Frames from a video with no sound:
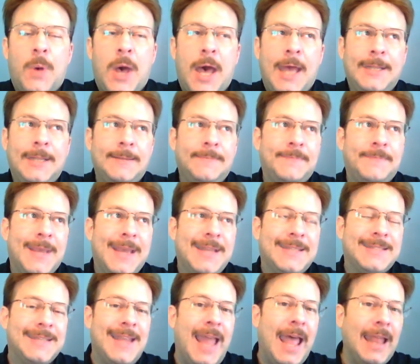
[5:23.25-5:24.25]
But
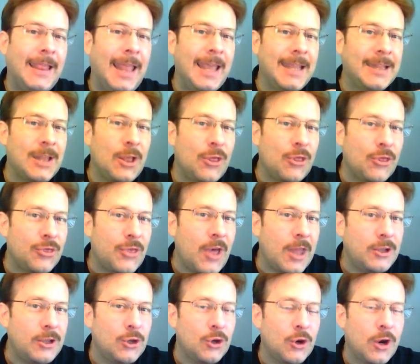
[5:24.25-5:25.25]
it's not like the
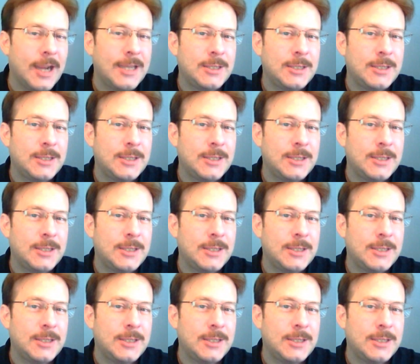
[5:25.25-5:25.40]
Thunder